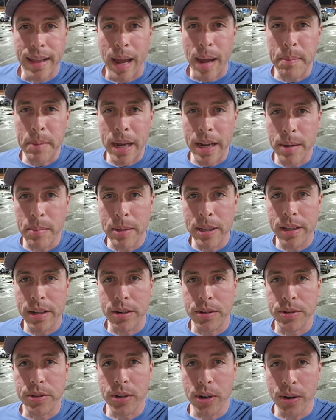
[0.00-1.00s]
I made them a
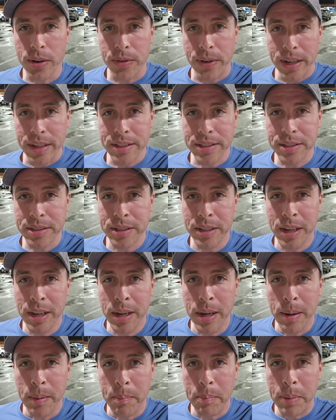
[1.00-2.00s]
little nervous,
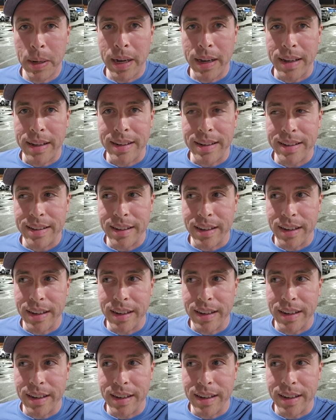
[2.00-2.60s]
but